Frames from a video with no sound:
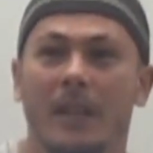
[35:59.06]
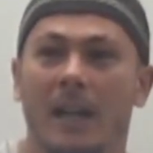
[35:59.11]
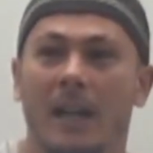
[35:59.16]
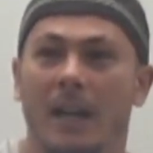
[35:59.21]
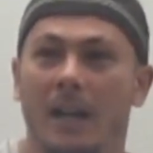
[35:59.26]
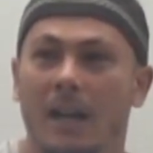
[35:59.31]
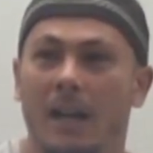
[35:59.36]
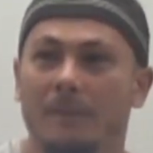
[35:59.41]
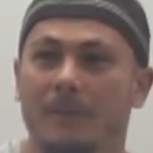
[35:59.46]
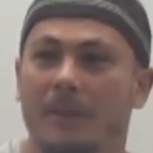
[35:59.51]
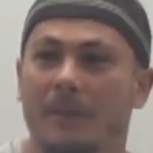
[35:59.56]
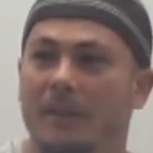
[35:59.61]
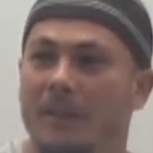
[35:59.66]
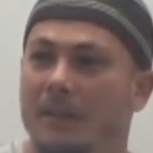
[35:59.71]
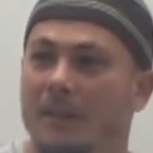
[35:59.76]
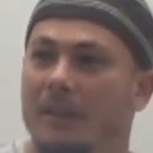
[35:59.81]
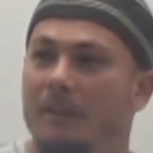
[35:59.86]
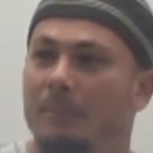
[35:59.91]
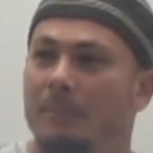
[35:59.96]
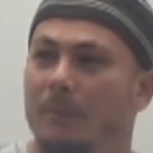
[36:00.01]
After
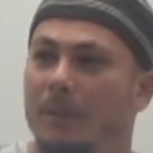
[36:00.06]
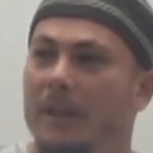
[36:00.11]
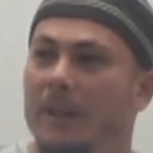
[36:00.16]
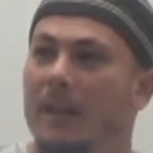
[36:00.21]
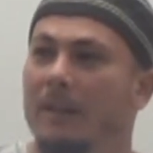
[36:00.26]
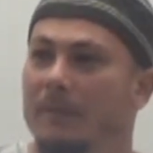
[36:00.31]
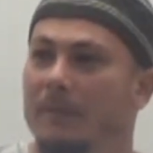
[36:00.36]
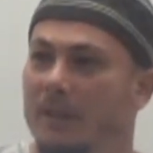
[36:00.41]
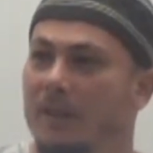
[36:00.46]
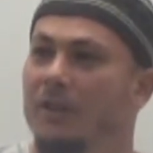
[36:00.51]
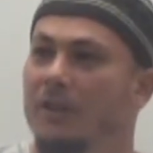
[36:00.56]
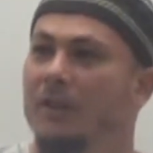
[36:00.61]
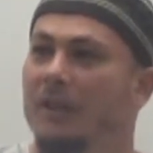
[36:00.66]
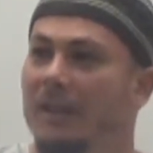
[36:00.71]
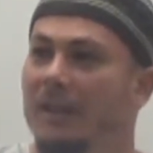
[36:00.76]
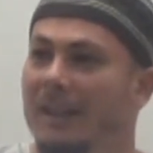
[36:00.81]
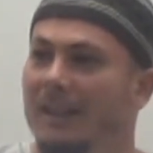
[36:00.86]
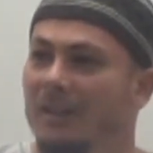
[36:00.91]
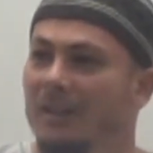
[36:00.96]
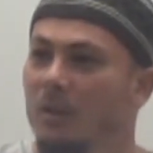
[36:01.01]
the prayer, after Isha,
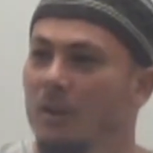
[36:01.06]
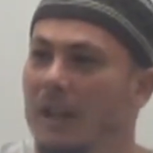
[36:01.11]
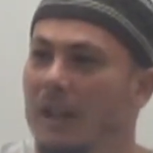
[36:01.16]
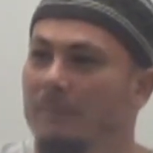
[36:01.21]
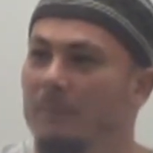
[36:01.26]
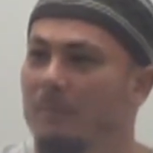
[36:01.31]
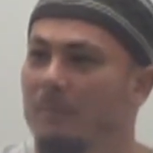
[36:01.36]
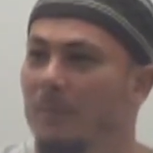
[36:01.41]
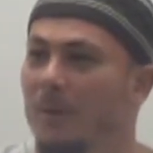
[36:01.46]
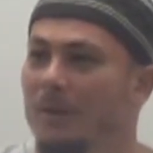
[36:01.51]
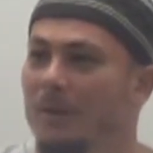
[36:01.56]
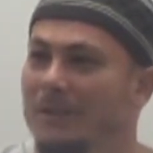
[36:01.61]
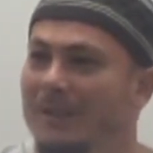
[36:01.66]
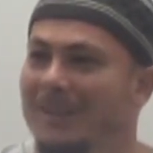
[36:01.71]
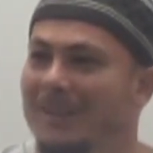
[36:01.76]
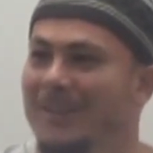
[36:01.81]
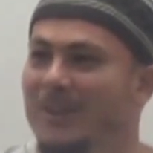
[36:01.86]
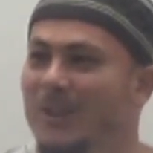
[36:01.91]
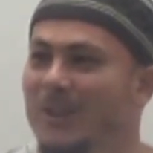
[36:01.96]
they lock up the mosque and